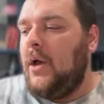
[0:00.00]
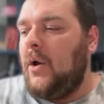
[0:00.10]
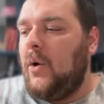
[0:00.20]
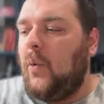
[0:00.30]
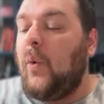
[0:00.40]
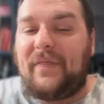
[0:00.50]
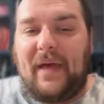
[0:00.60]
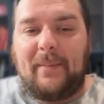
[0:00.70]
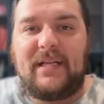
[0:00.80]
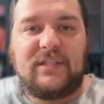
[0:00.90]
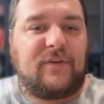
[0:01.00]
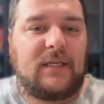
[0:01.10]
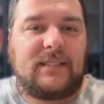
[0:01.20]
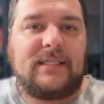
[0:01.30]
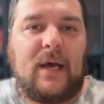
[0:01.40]
What that means for
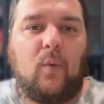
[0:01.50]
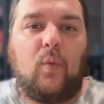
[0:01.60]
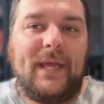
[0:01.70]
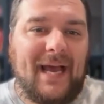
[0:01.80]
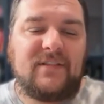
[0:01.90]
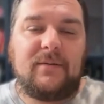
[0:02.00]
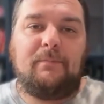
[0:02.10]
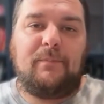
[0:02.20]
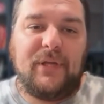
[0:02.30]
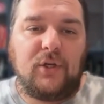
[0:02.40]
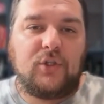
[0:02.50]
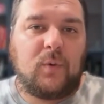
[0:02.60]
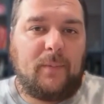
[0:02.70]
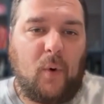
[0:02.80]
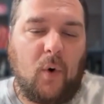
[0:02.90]
us is that we have to build
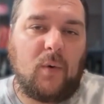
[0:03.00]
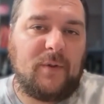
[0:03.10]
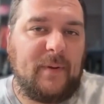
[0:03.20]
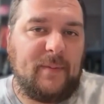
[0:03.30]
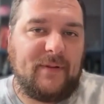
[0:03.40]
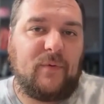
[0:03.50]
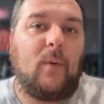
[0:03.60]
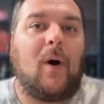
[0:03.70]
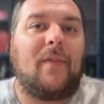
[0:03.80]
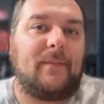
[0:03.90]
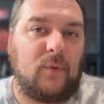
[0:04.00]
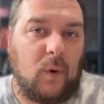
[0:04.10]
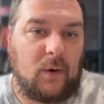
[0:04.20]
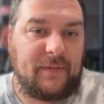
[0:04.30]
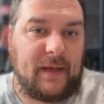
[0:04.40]
rapport with people if we want them to
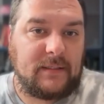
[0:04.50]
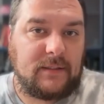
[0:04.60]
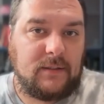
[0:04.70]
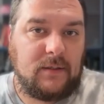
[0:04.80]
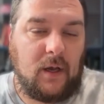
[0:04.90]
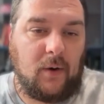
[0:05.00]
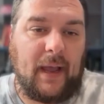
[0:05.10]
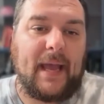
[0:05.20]
work with us. Okay.